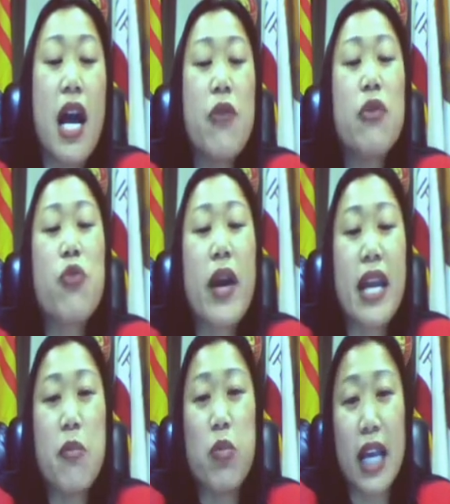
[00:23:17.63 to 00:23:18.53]
I will
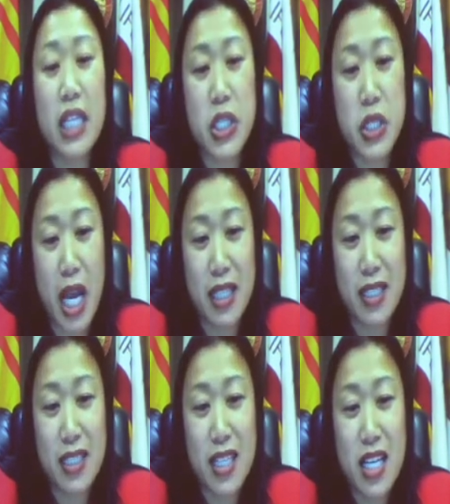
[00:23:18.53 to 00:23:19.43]
write a blank check
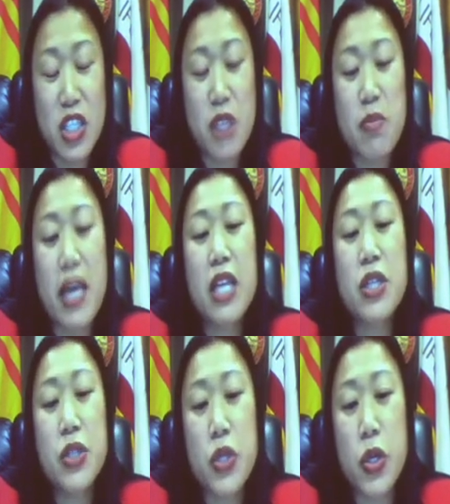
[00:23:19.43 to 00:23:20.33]
to
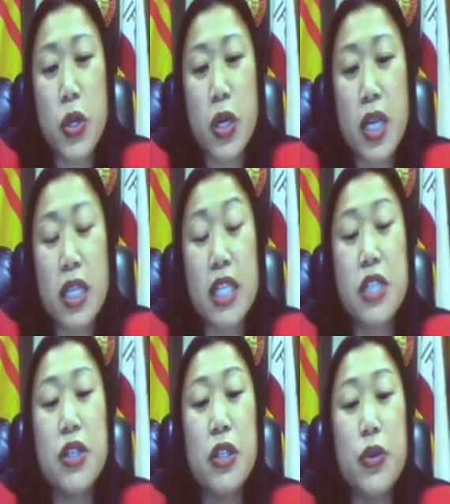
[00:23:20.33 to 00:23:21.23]
make sure
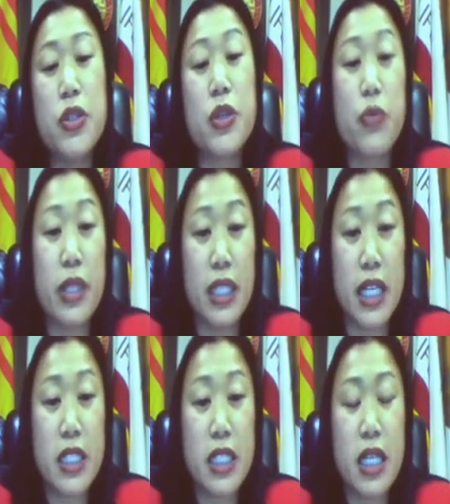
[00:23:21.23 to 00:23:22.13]
that you lose your
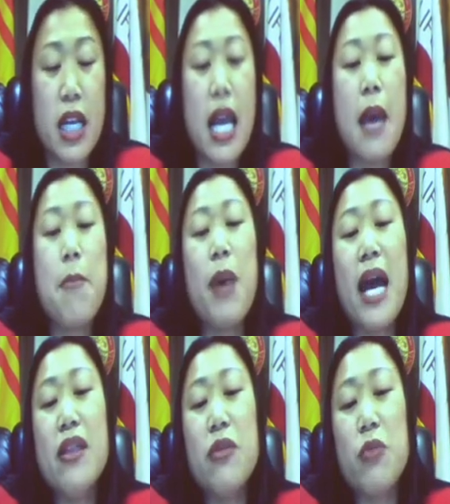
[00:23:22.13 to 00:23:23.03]
reelection. And
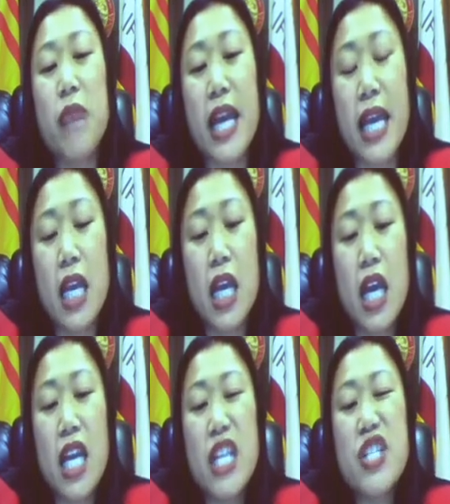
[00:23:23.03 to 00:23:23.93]
by the
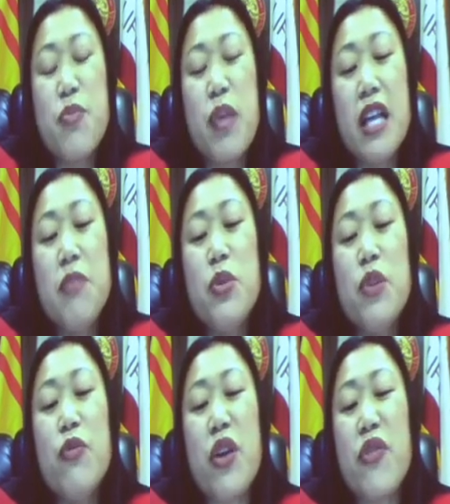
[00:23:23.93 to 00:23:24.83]
way, you should probably
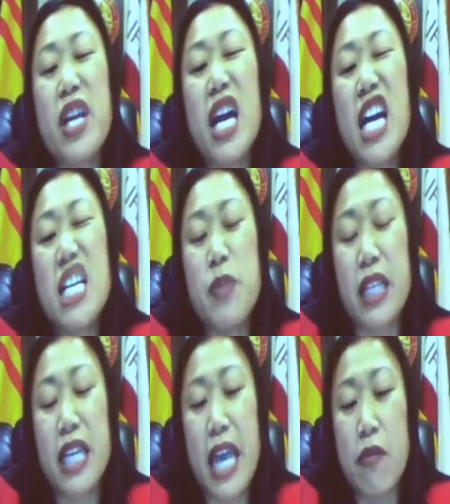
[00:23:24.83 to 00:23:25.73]
move wherever your
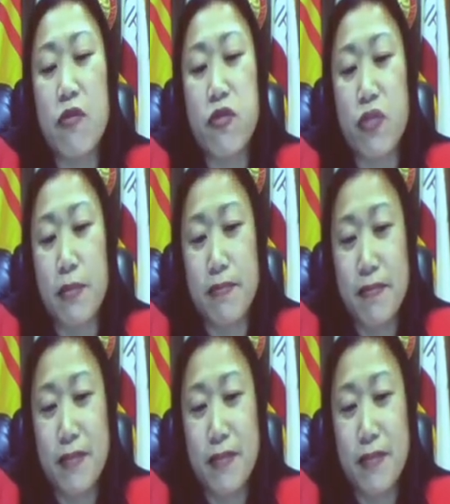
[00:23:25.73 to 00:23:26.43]
husband came from.